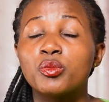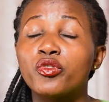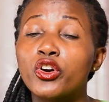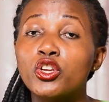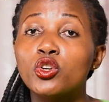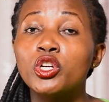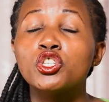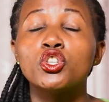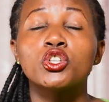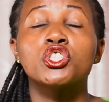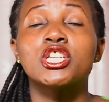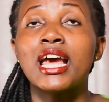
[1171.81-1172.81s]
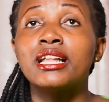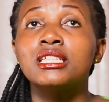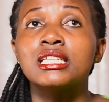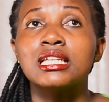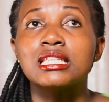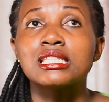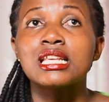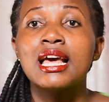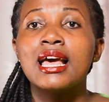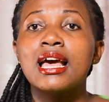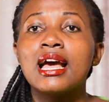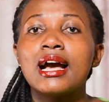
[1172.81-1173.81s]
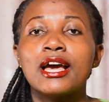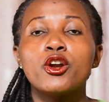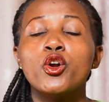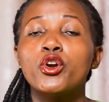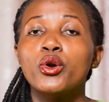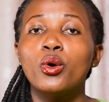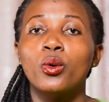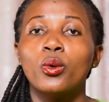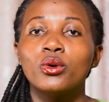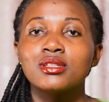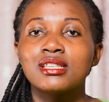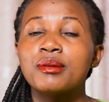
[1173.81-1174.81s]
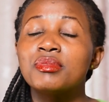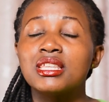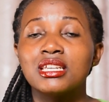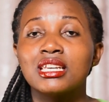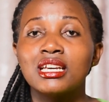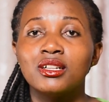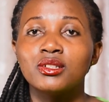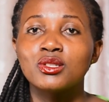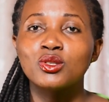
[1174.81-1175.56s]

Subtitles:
Before you know it, your child is, I don't know, something else.